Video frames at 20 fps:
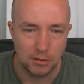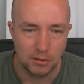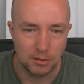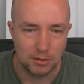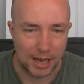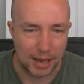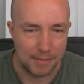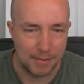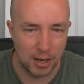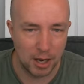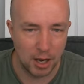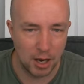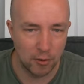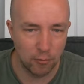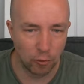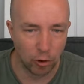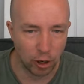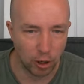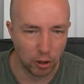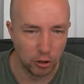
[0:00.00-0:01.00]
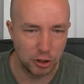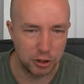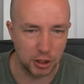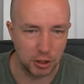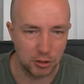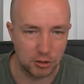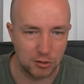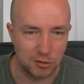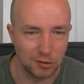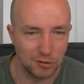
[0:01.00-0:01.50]
Stay behind Rouge,
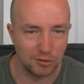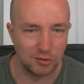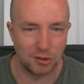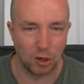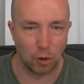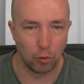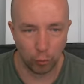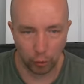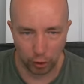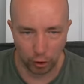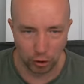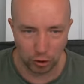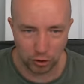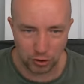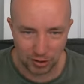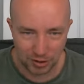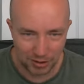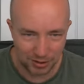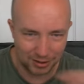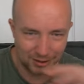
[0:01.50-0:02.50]
you two. So Rouge